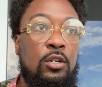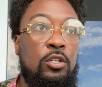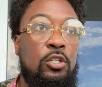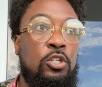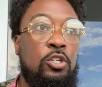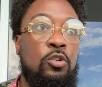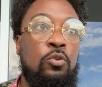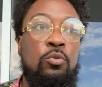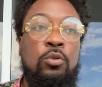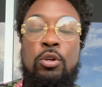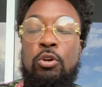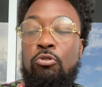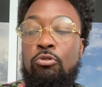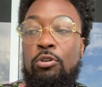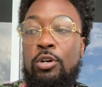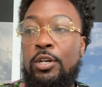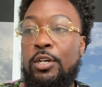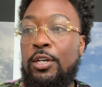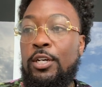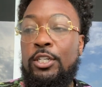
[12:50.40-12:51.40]
two little
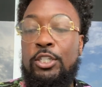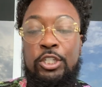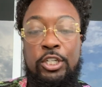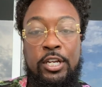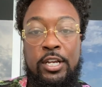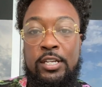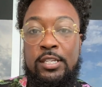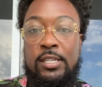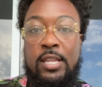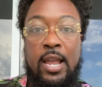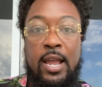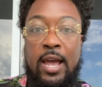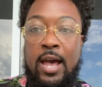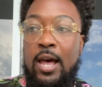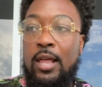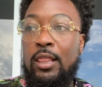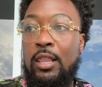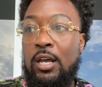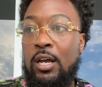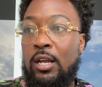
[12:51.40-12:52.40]
hood chicks that
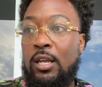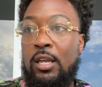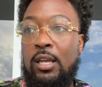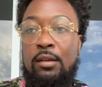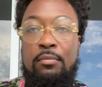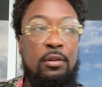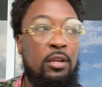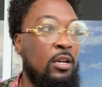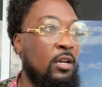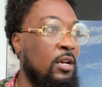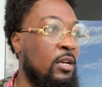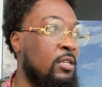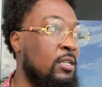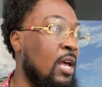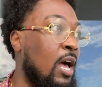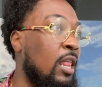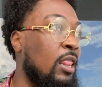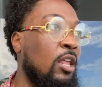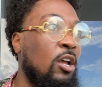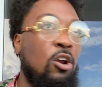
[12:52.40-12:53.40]
got lucky, because
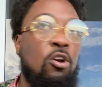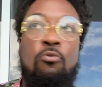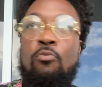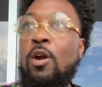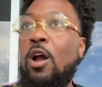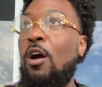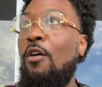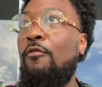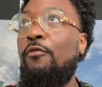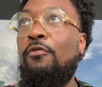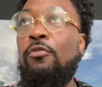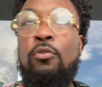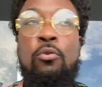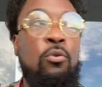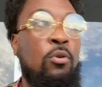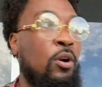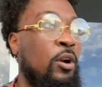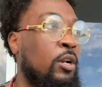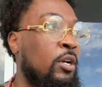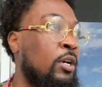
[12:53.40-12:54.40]
I look around
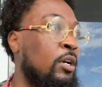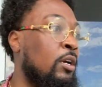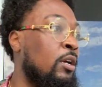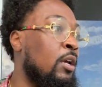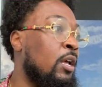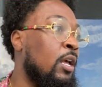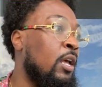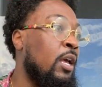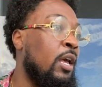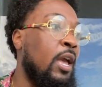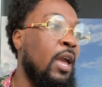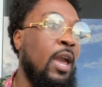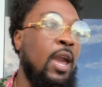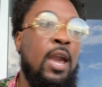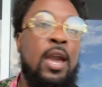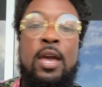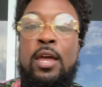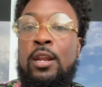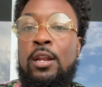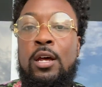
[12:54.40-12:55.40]
Florida
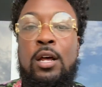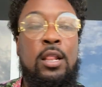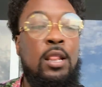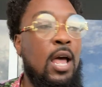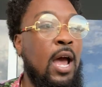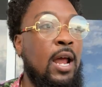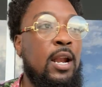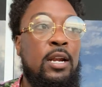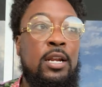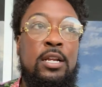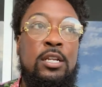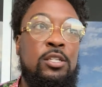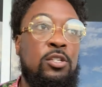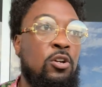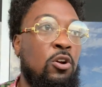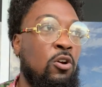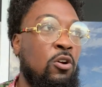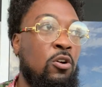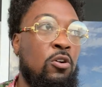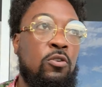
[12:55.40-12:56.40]
and a lot of these
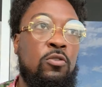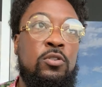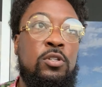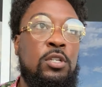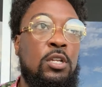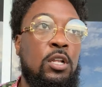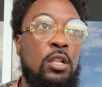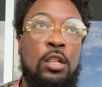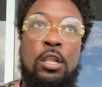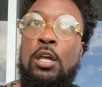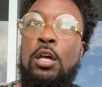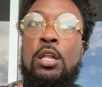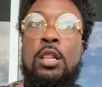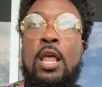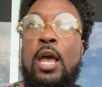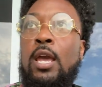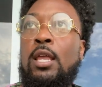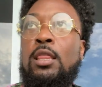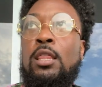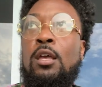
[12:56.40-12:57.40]
girls look
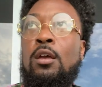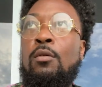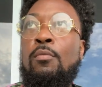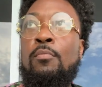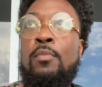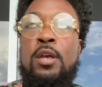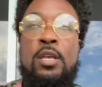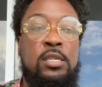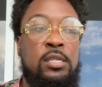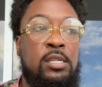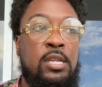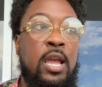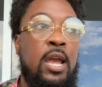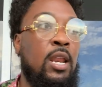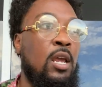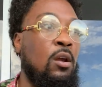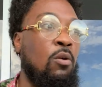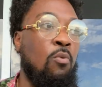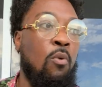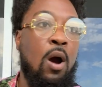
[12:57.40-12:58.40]
like them
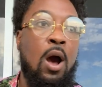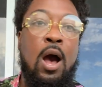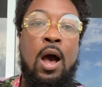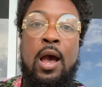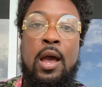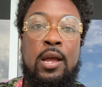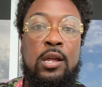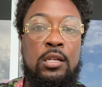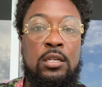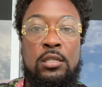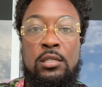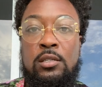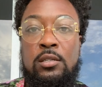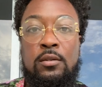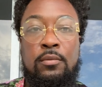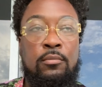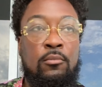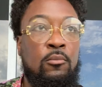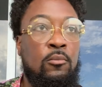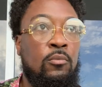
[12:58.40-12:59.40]
aesthetic wise.
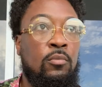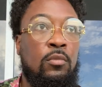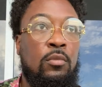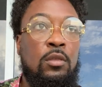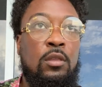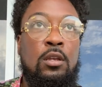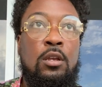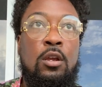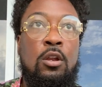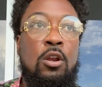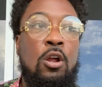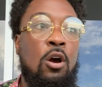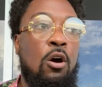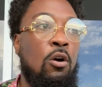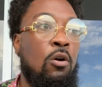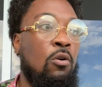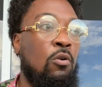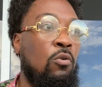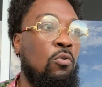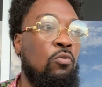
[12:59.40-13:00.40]

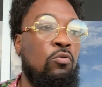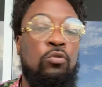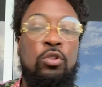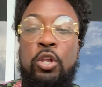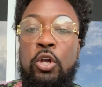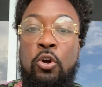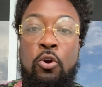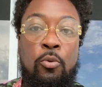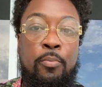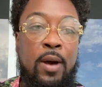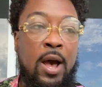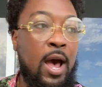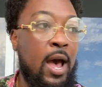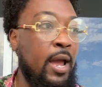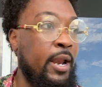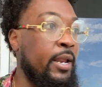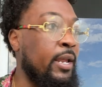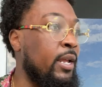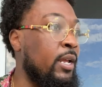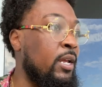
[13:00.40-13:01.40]
Little
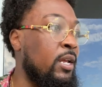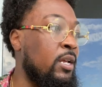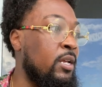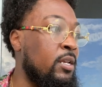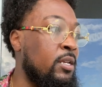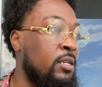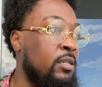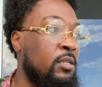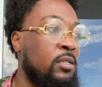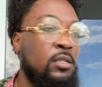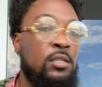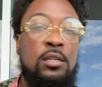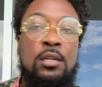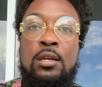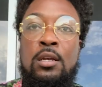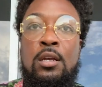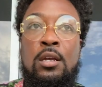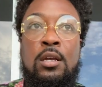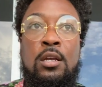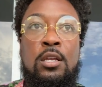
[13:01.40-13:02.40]
bodies,
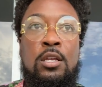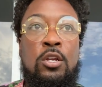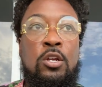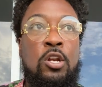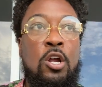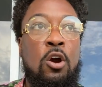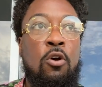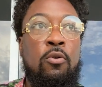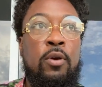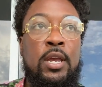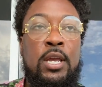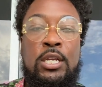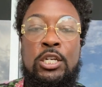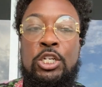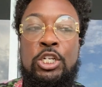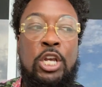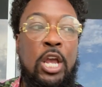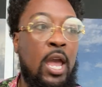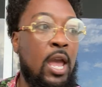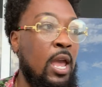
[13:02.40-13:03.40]
in
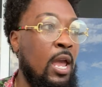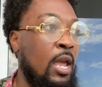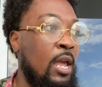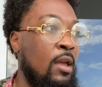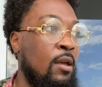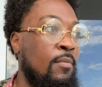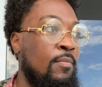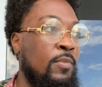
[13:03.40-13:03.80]
shape,